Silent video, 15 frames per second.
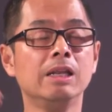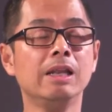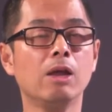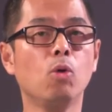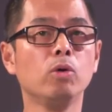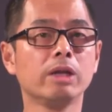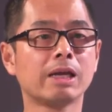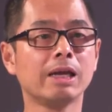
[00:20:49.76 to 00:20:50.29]

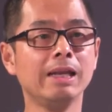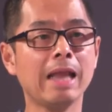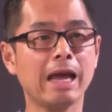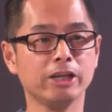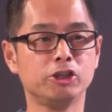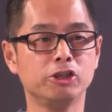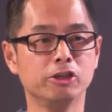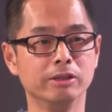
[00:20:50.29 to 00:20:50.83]
all the
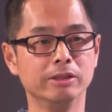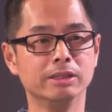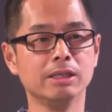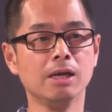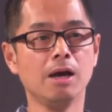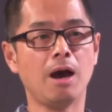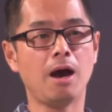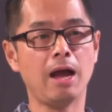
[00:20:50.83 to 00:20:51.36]
connections
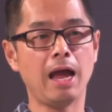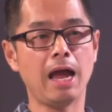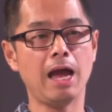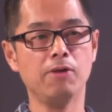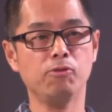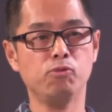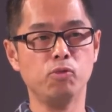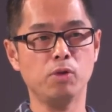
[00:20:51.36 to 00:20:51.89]
I
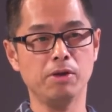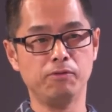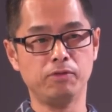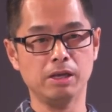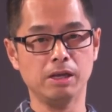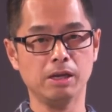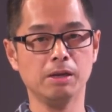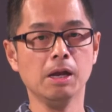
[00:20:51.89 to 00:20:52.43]
have with
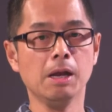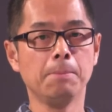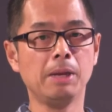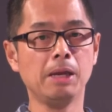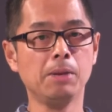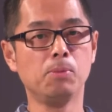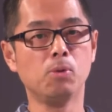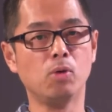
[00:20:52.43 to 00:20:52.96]
the
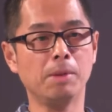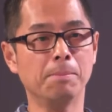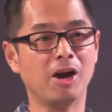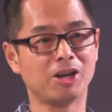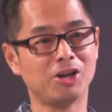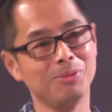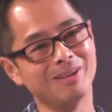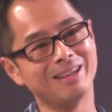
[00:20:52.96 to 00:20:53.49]
people in my
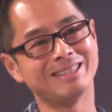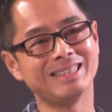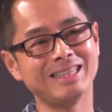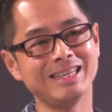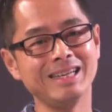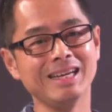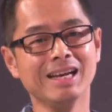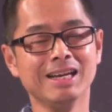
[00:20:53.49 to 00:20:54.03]

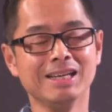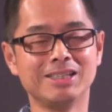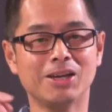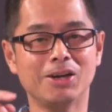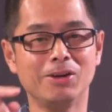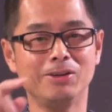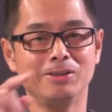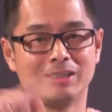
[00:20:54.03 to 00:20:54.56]
community.
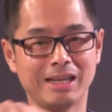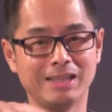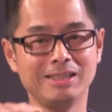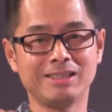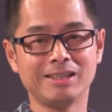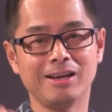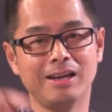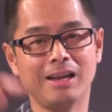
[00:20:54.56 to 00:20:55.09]
So
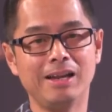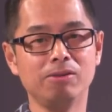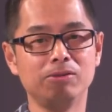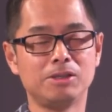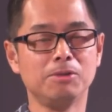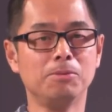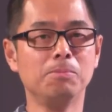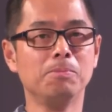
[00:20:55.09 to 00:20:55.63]
centre, and then
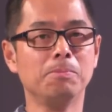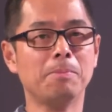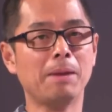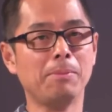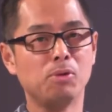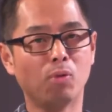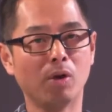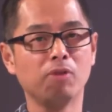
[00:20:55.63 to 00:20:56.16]
to
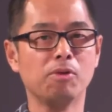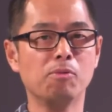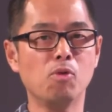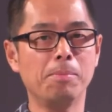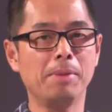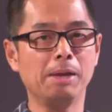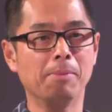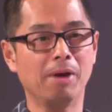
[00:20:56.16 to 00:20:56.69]
maybe one of them would
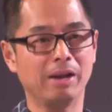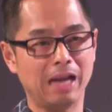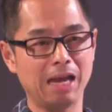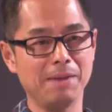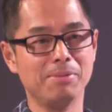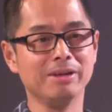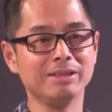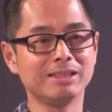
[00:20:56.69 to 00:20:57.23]
be my
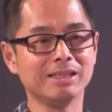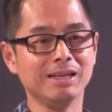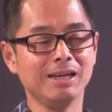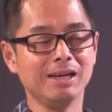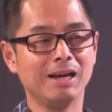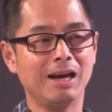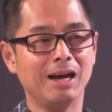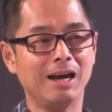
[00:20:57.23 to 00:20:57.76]
neighbours, mm.
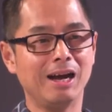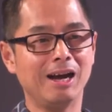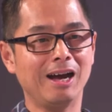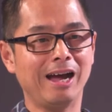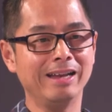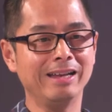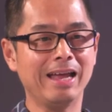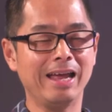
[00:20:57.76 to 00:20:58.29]
uh,
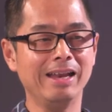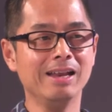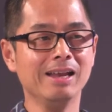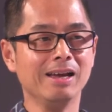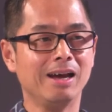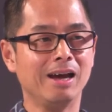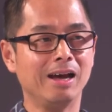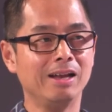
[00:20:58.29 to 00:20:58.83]
and then
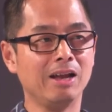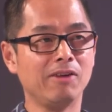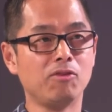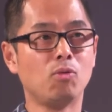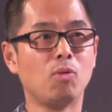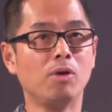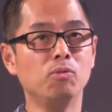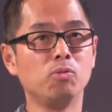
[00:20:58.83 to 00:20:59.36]
another
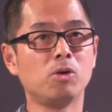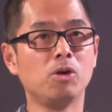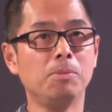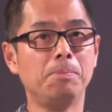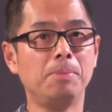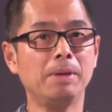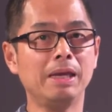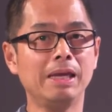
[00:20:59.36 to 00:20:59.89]
one
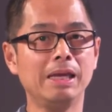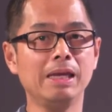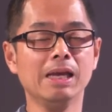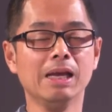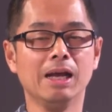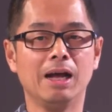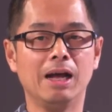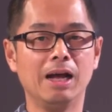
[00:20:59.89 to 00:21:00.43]
could be
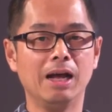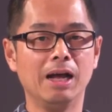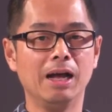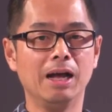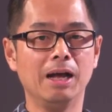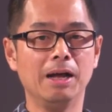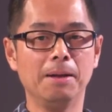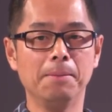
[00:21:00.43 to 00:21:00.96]

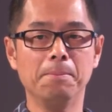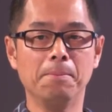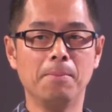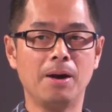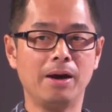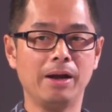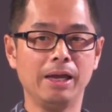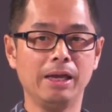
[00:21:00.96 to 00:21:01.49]
uh,
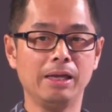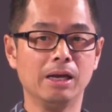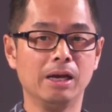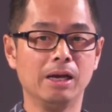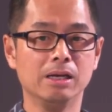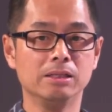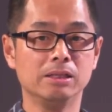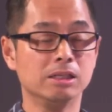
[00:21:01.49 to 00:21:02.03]
my
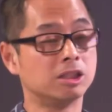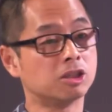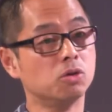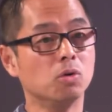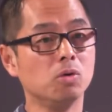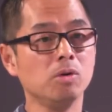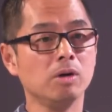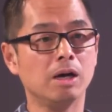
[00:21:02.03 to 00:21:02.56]
uh, the
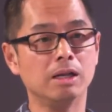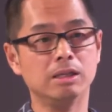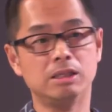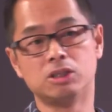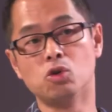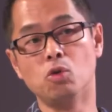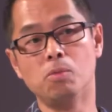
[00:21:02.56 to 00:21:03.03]
school, uh, the school